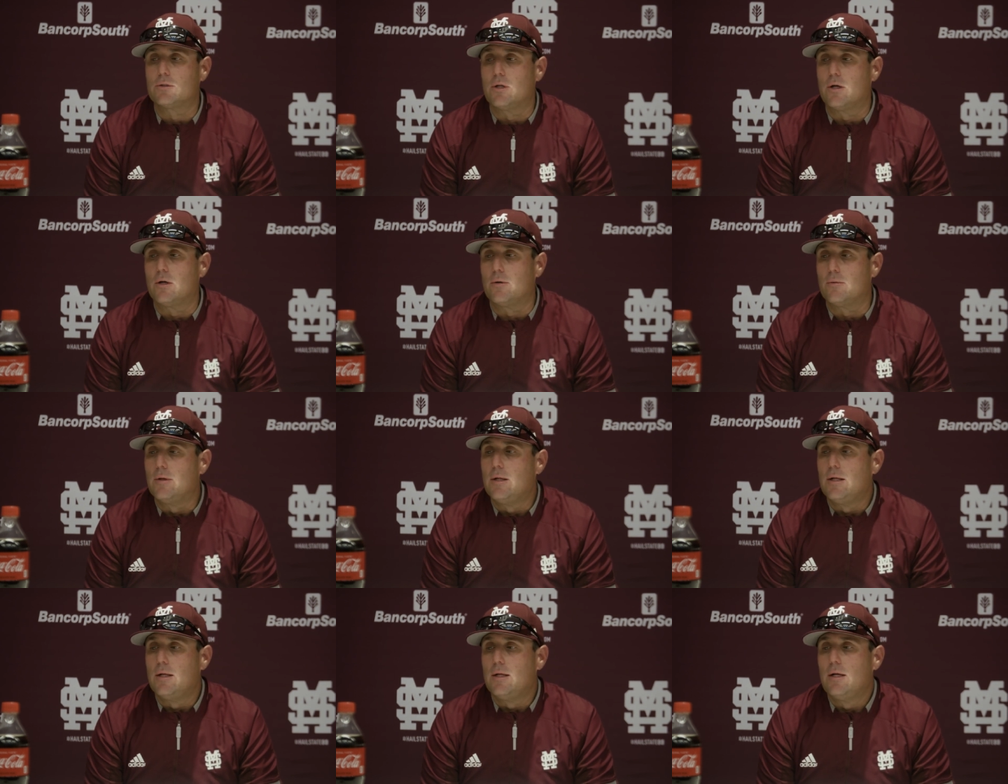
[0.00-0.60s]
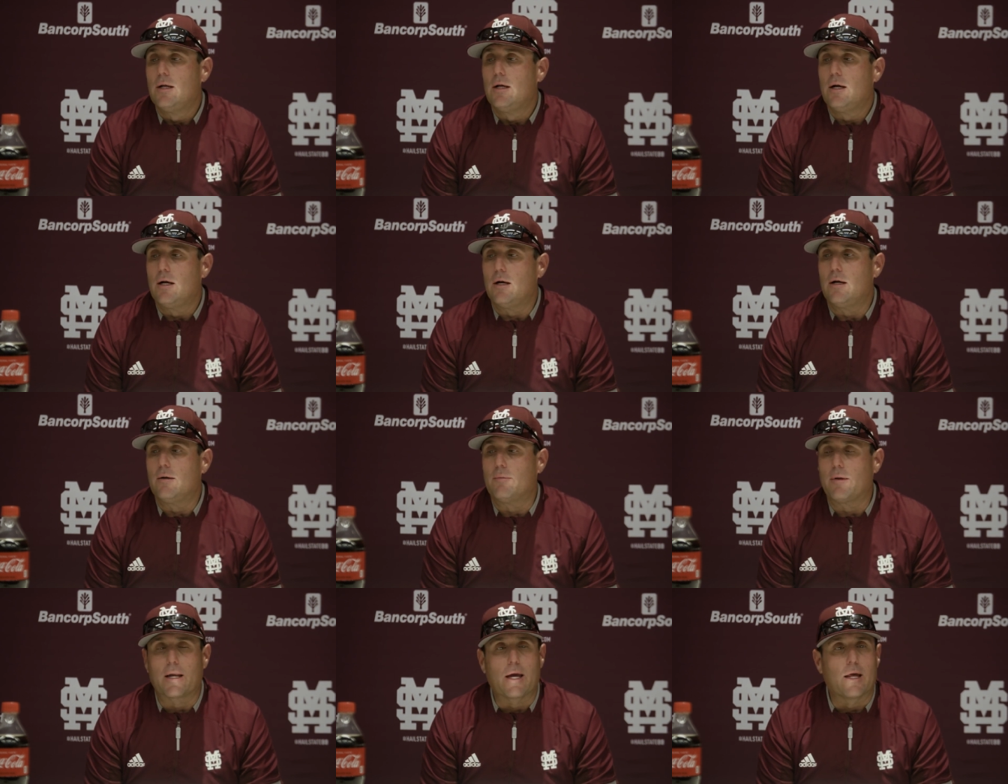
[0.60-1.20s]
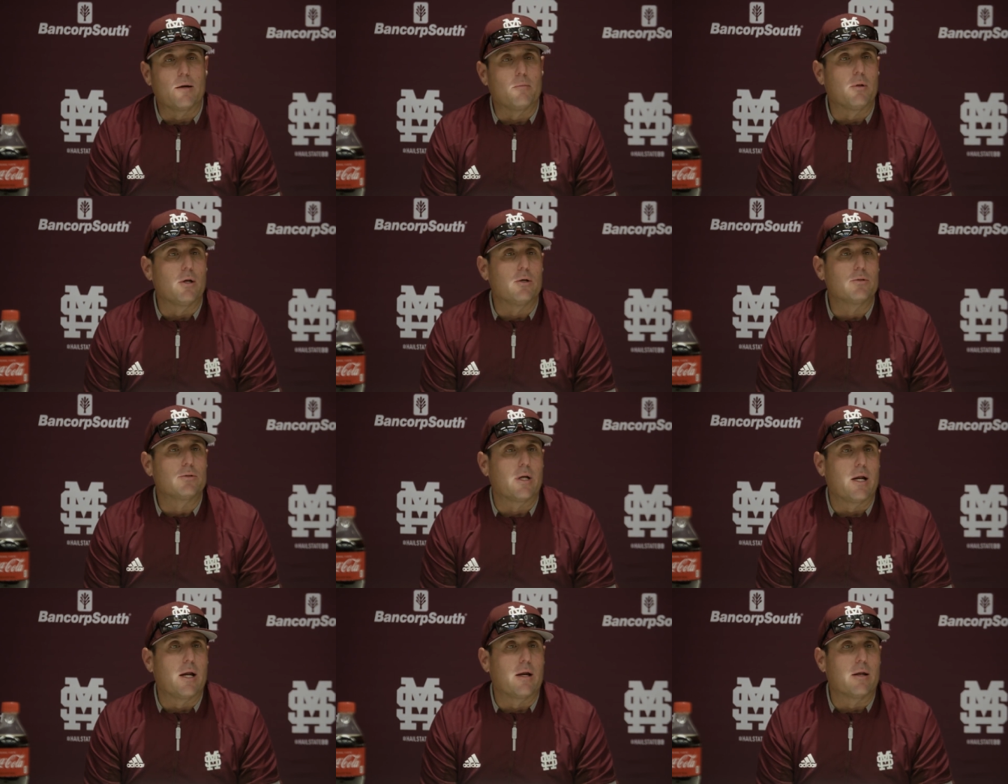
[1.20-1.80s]
So um, that kind of
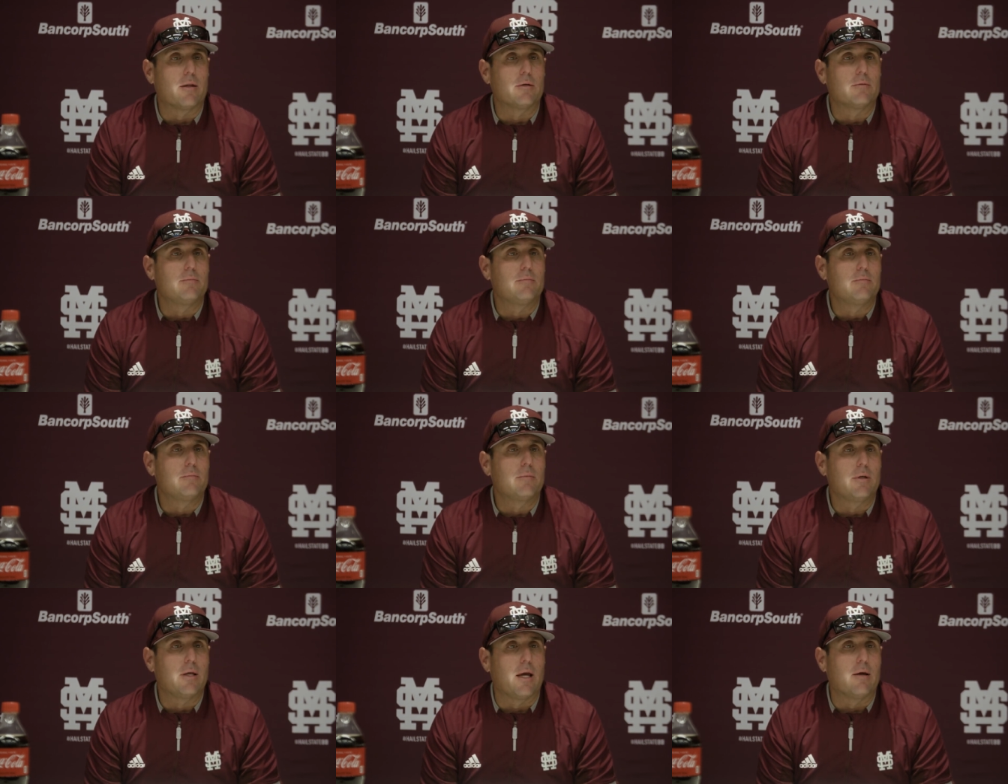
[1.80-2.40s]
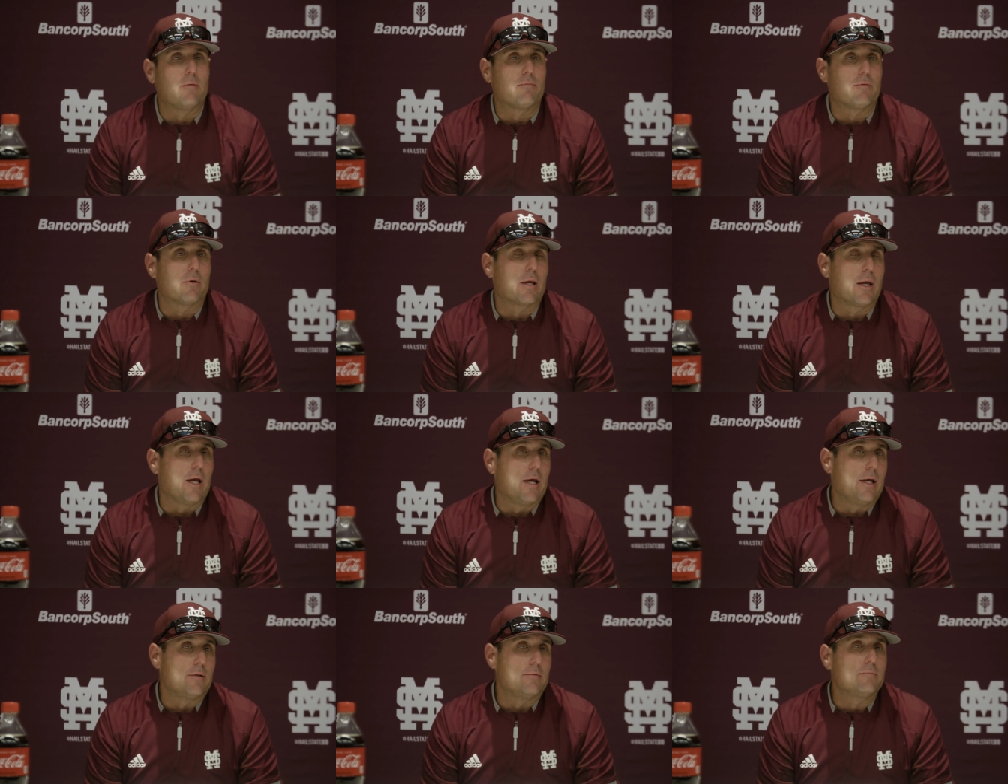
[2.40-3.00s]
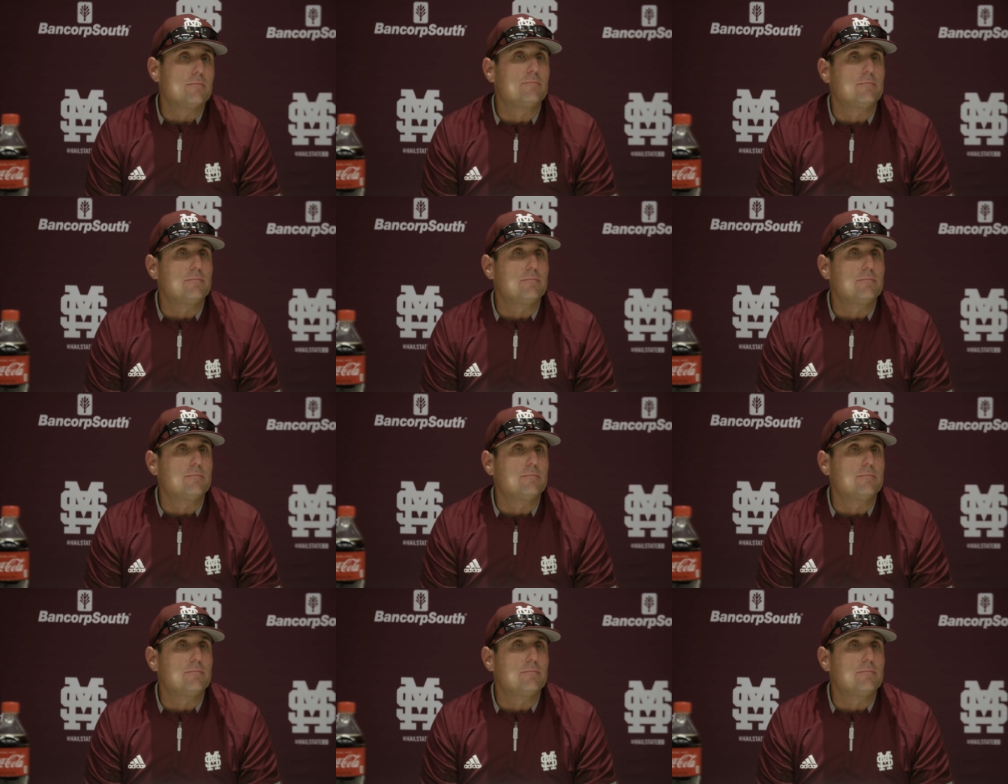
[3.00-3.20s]
blows it out of the game for Cade.